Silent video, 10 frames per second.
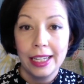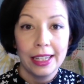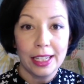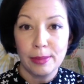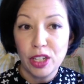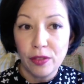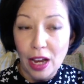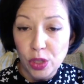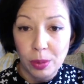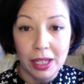that is much
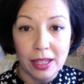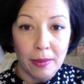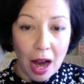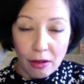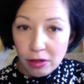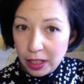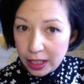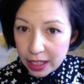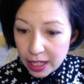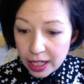faster because I'm not
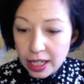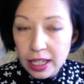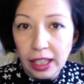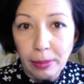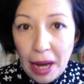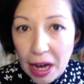really, like my